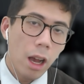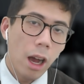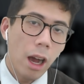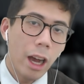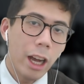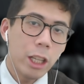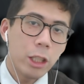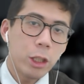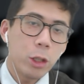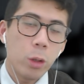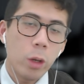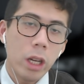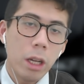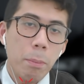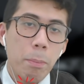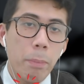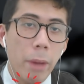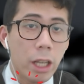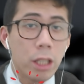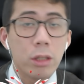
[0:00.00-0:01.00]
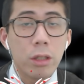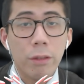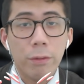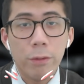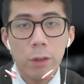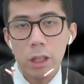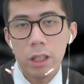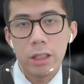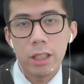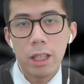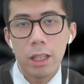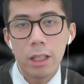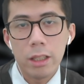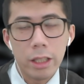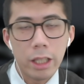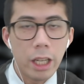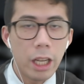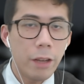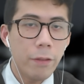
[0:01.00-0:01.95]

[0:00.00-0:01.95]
I trade based on volatility.